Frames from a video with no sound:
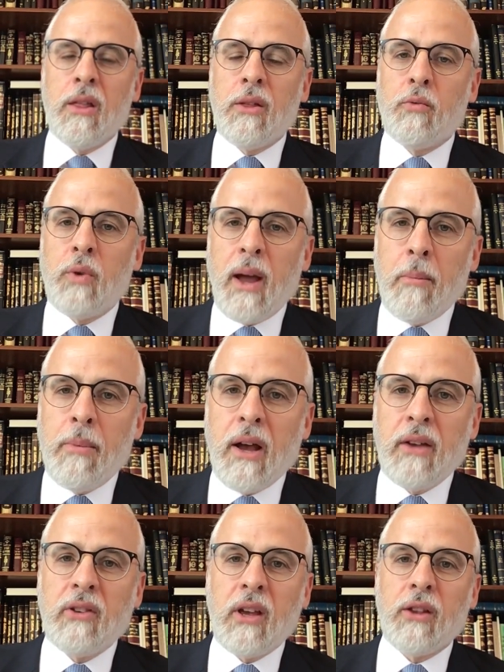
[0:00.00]
The
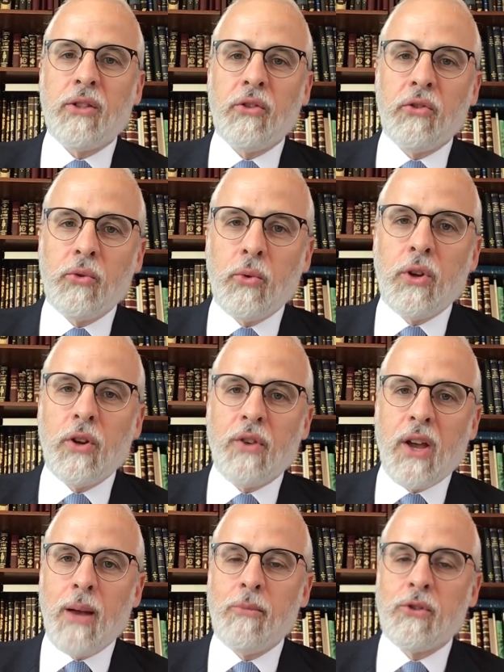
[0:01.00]
rabbis at the story
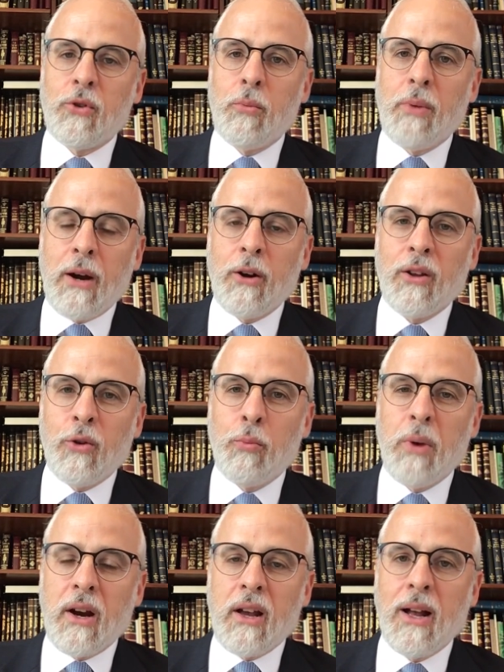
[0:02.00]
of Kamsa
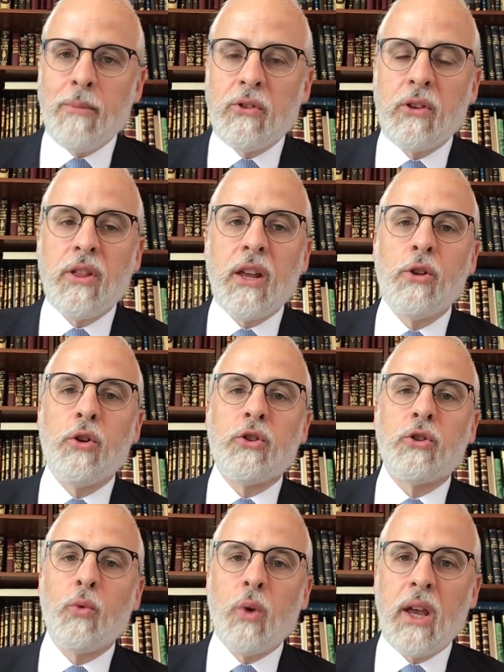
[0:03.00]
Bar Kamsa, they
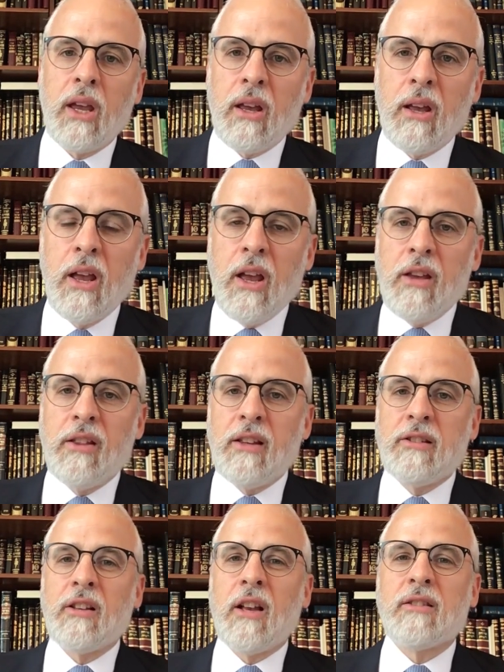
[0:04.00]
looked away. They
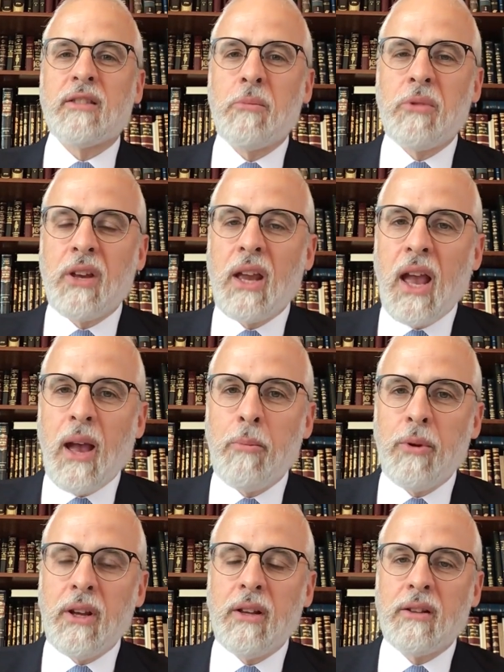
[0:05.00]
saw something
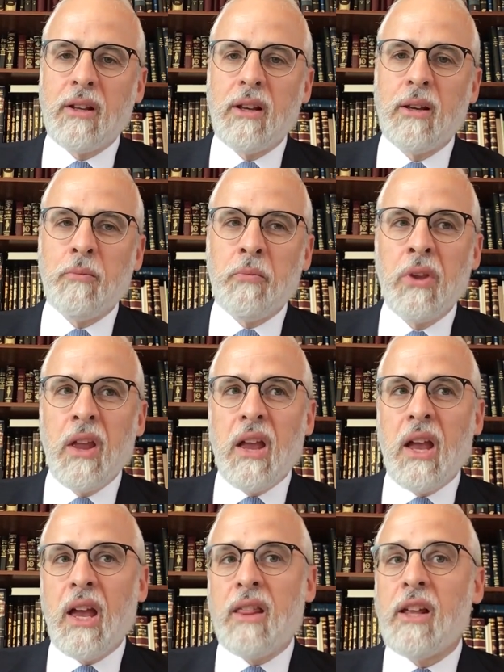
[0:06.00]
happening to him
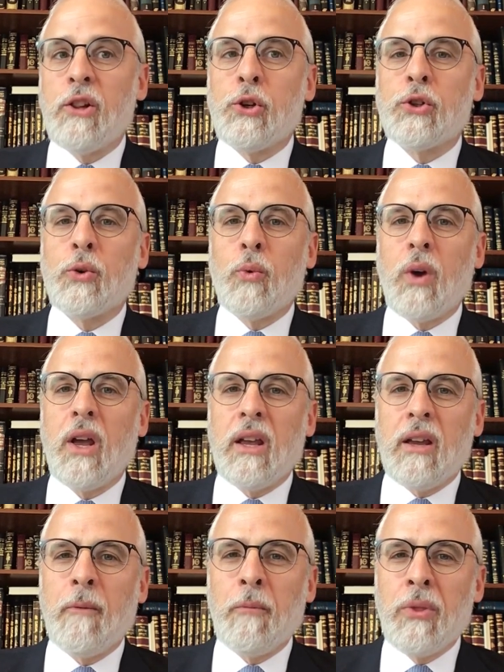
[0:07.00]
and they looked
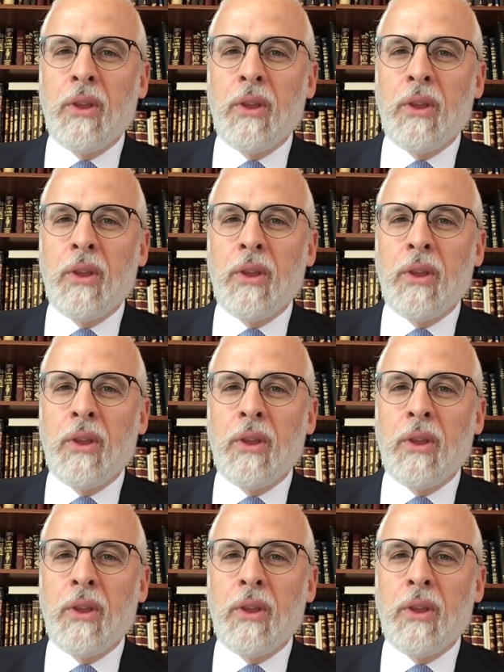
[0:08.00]
away.